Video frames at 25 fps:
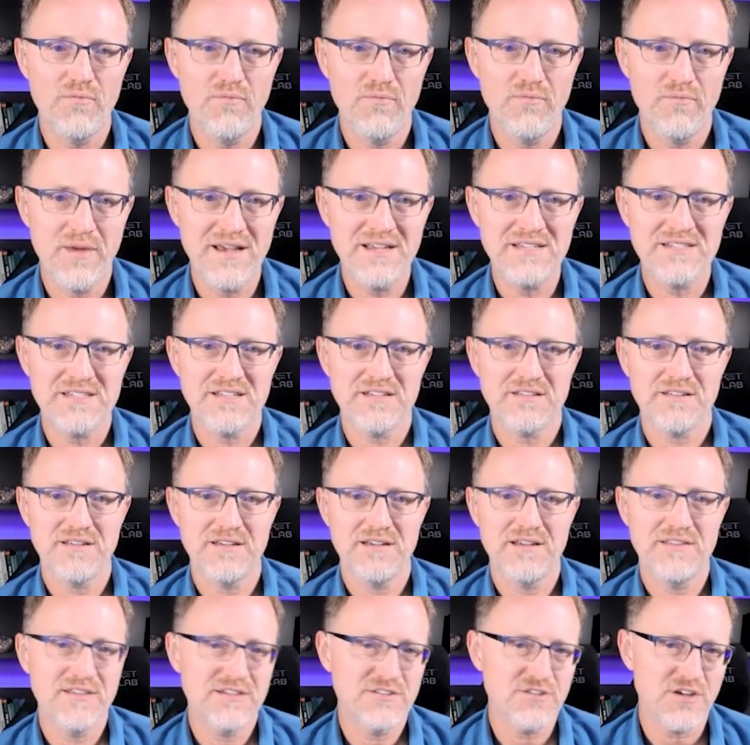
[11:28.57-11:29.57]

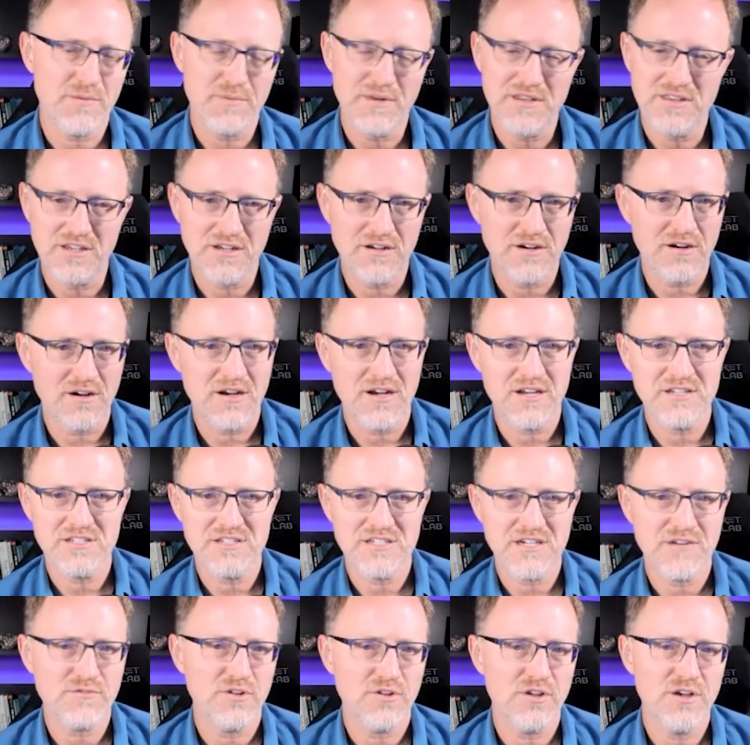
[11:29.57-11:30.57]
basically, and they talk about the cost,
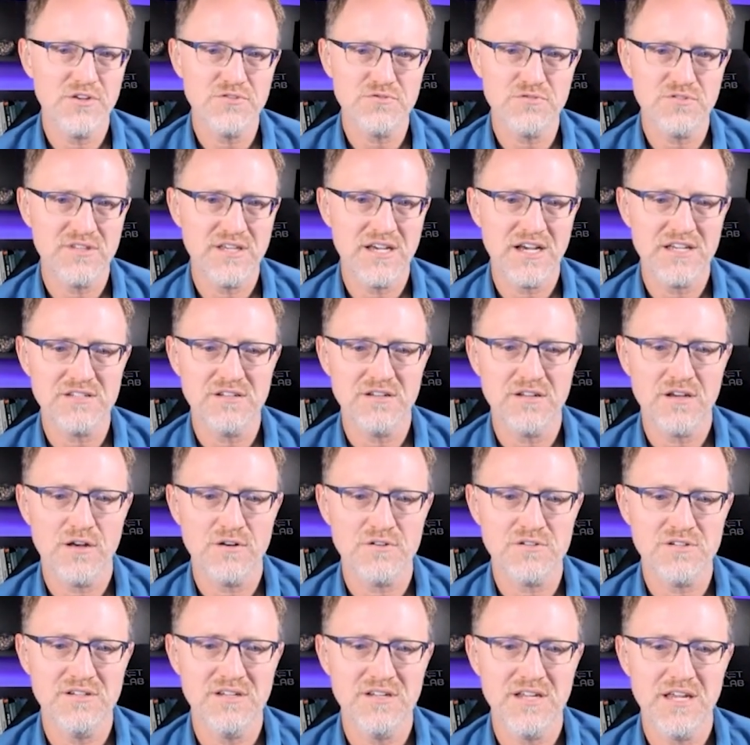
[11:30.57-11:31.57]
several hundred thousand
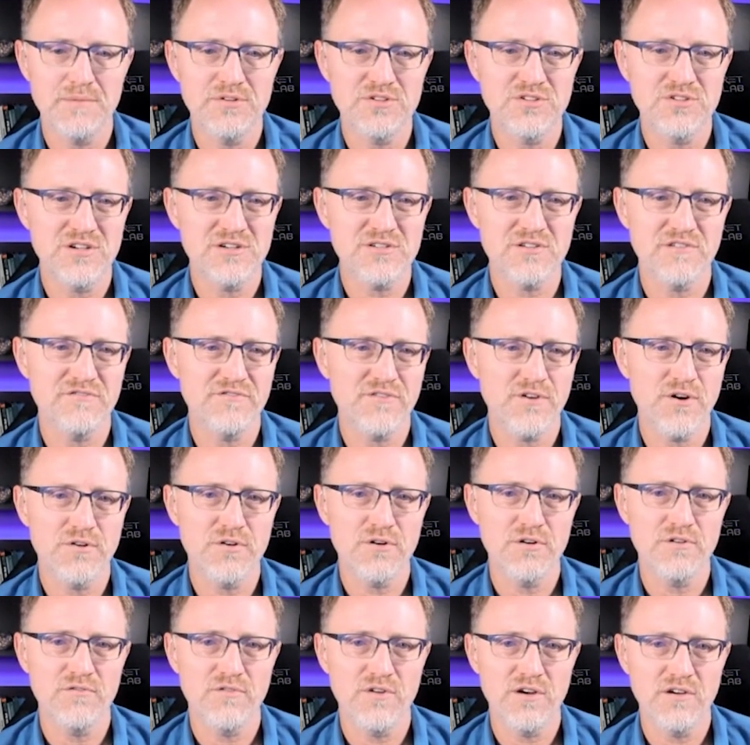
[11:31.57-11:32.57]
dollars in damage. There's a
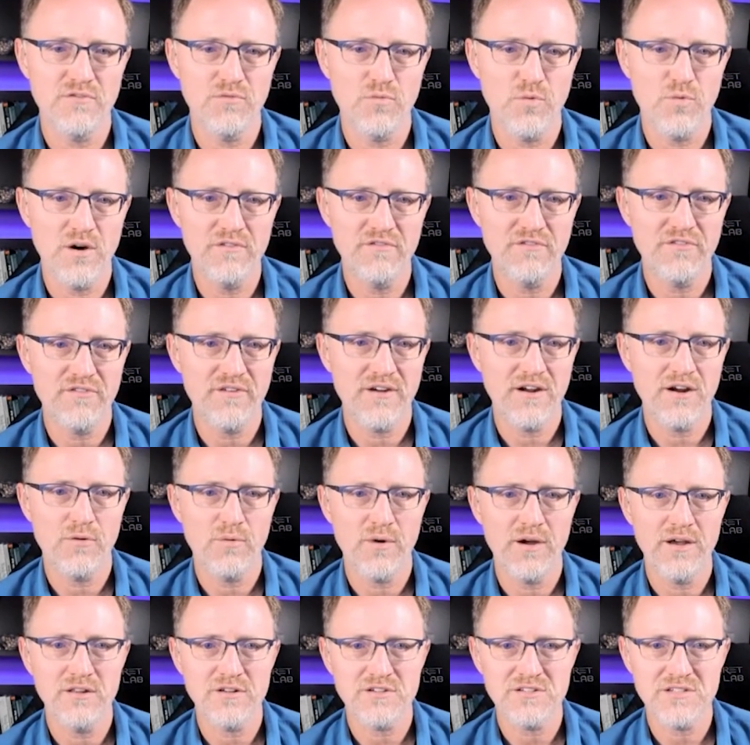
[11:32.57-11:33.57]
photo of, of one
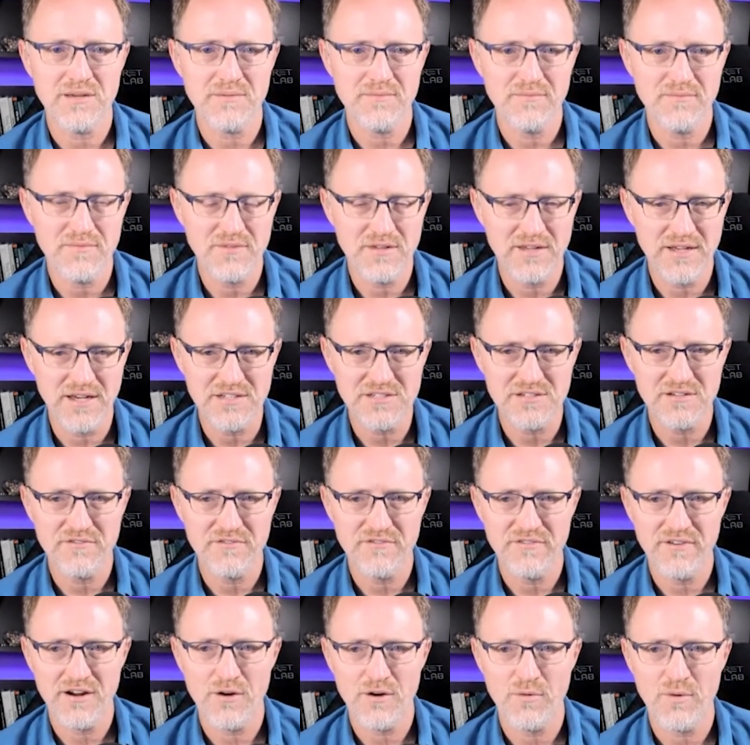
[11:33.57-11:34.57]
fairway. It looks like, yeah, it's a
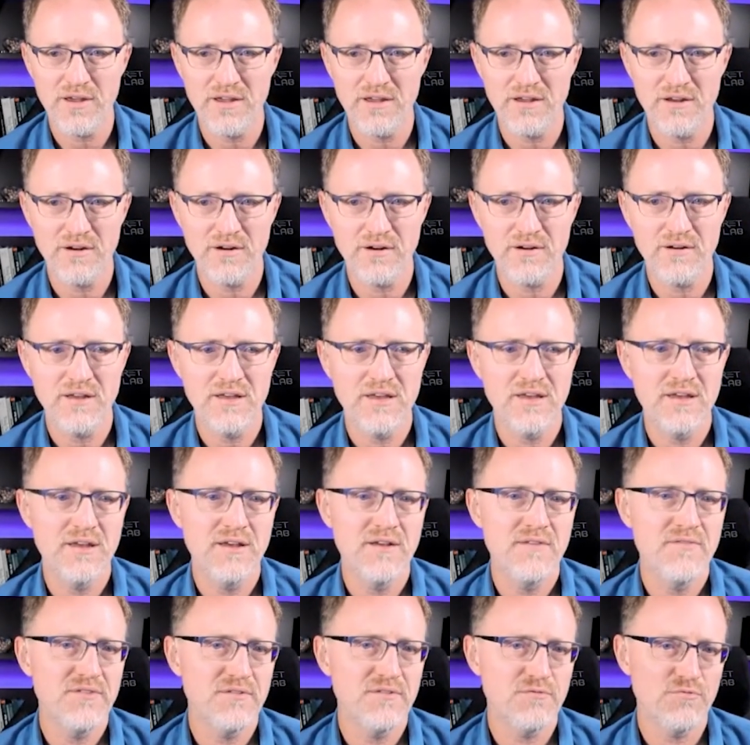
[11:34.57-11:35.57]
fairway here.
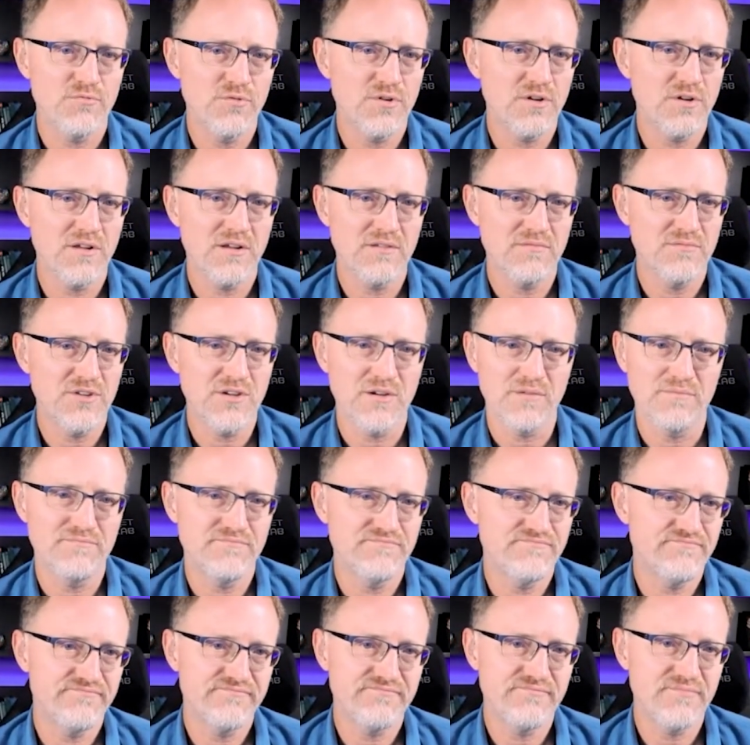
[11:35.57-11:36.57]
Real, you know,
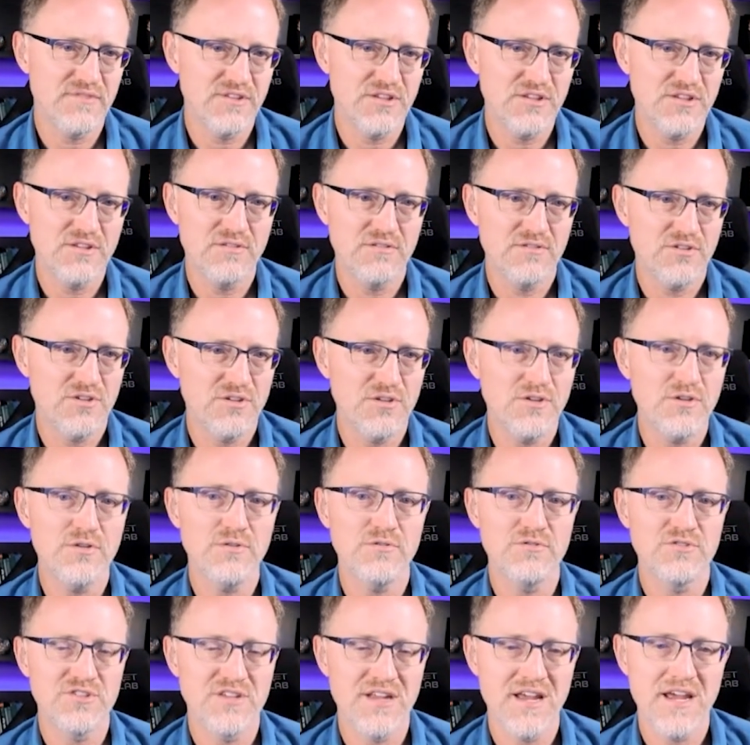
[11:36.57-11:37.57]

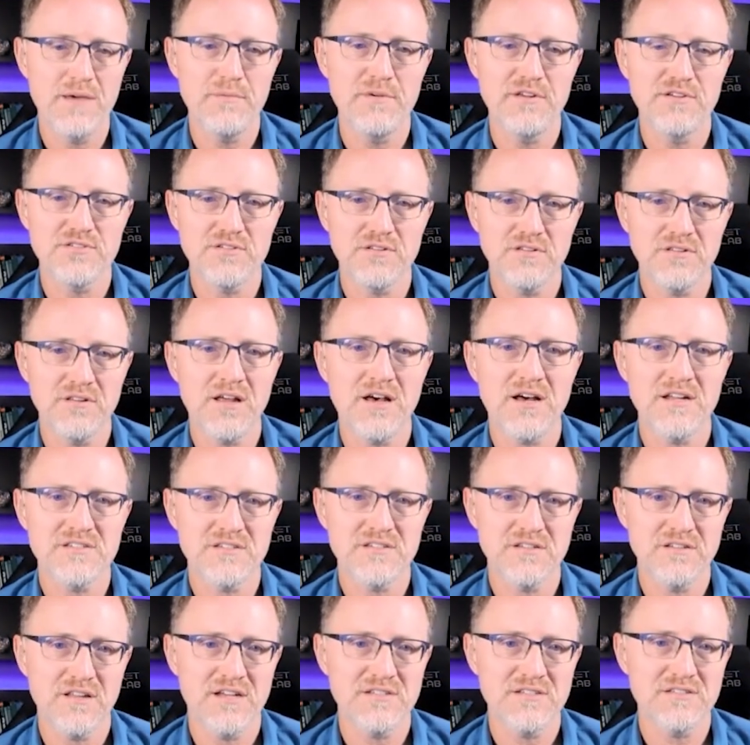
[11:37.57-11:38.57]
huge damage,
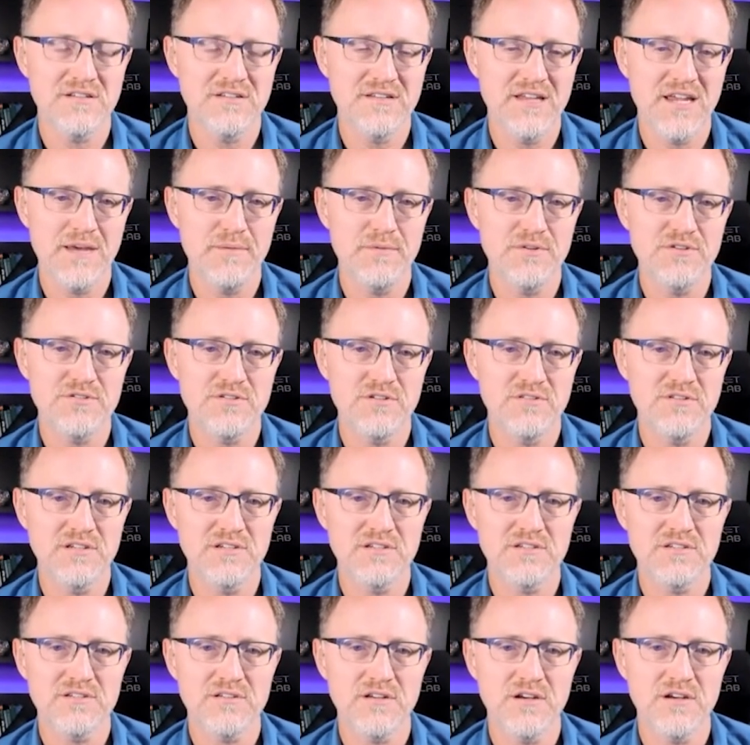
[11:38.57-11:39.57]
lots and lots of damage to
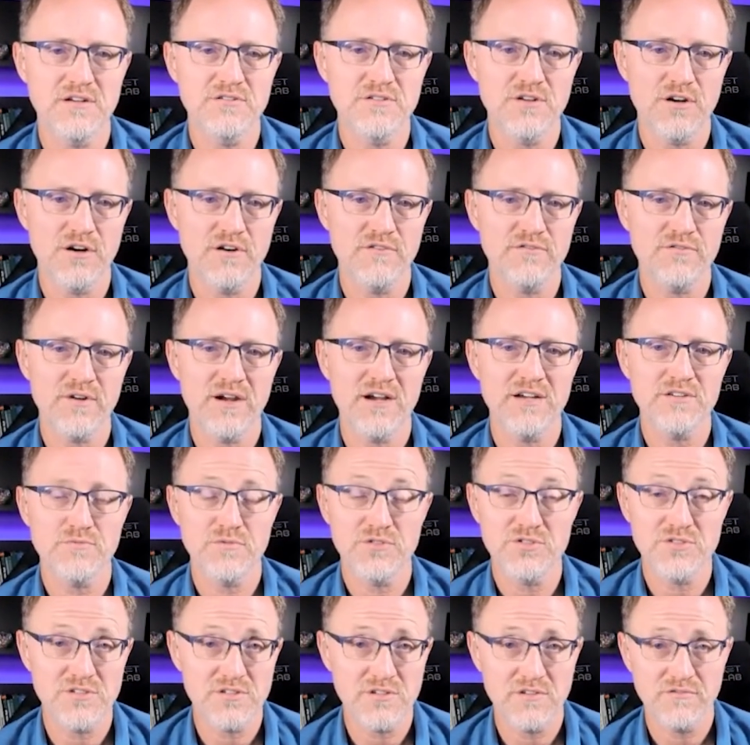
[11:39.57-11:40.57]
this uh, turf grass,
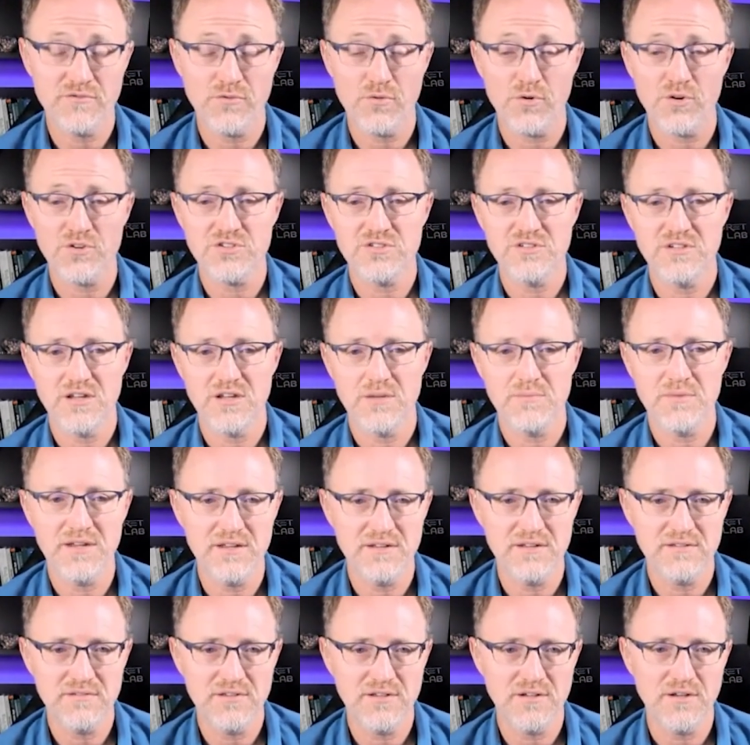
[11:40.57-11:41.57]
which is unfortunate. I
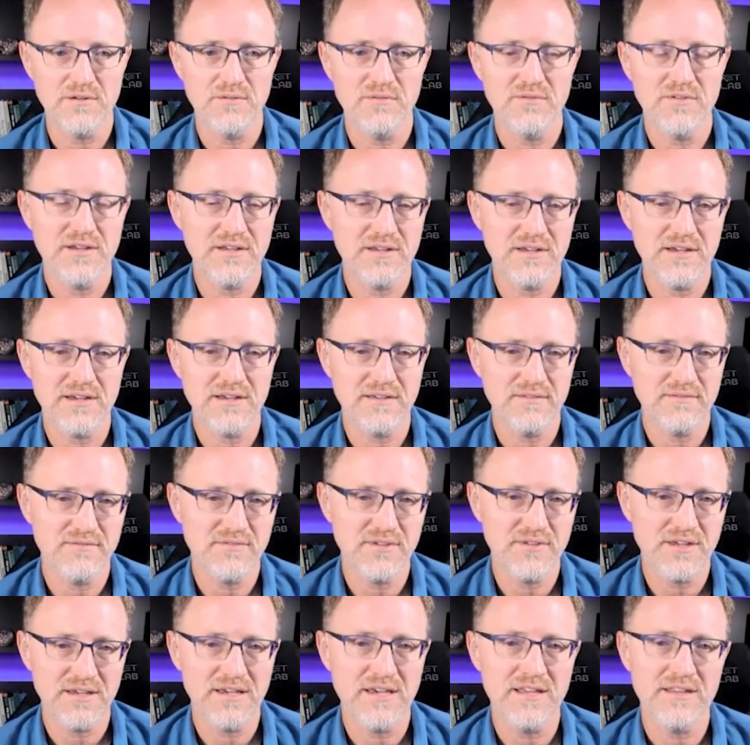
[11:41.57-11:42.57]
mean, you know, I,
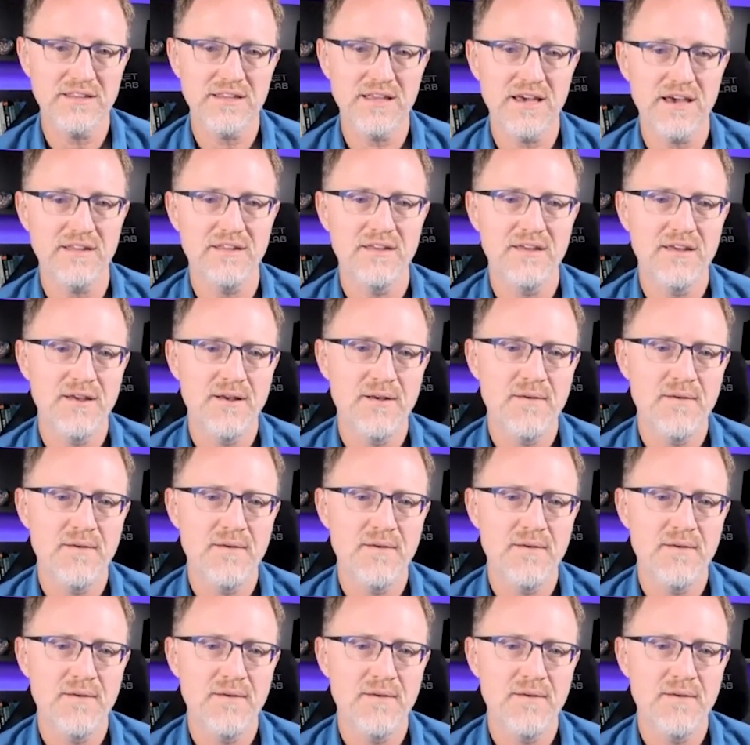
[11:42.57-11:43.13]
I, I get that.